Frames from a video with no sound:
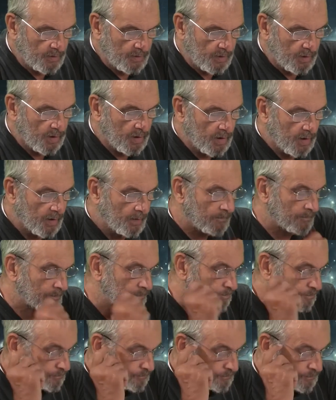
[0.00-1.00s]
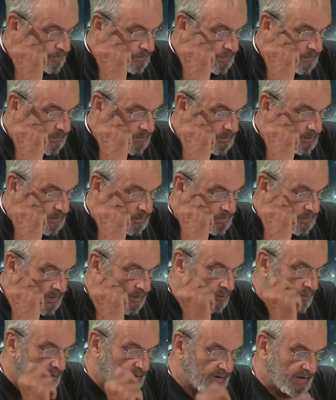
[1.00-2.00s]
Um,
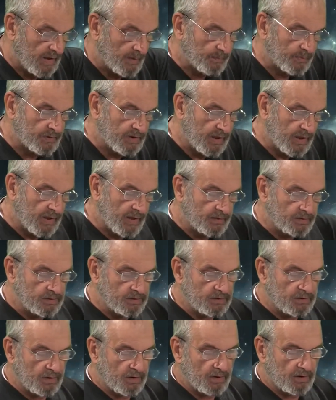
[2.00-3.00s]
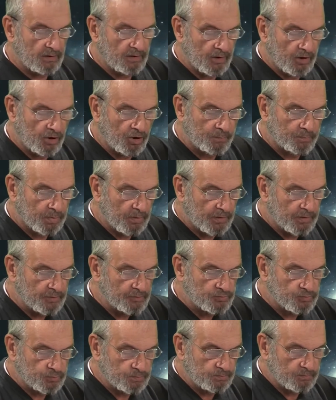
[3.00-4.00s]
then what happened? They had the uh,
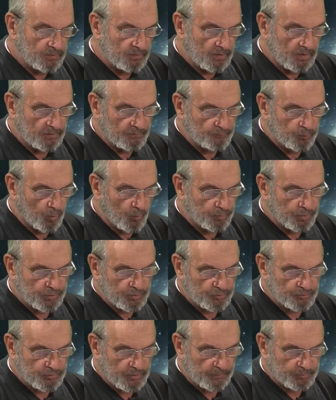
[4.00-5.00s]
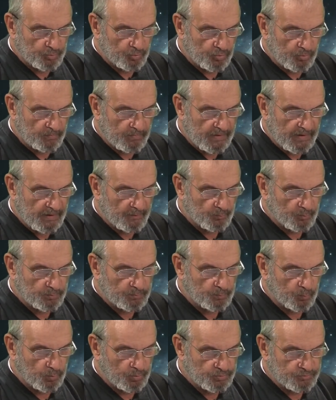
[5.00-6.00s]
airplanes. Uh, Fourth Interceptor
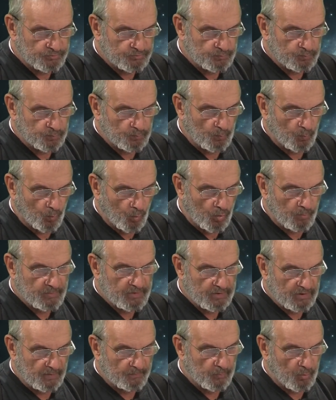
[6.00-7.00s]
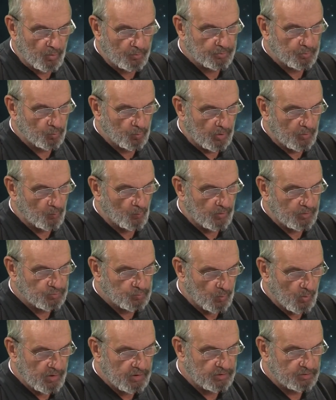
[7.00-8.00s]
Command was warming up on the runways,
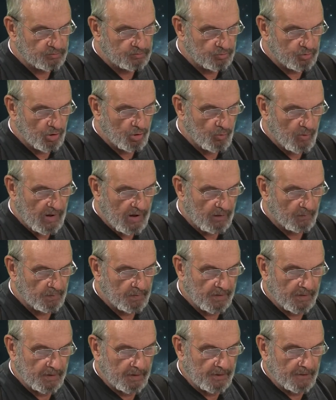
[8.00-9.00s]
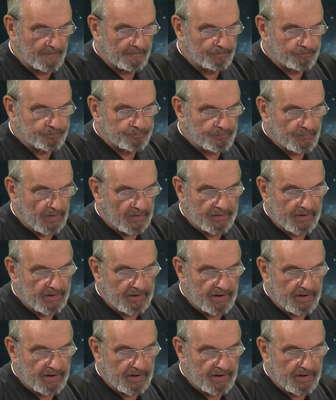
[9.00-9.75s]
waiting to go out, and they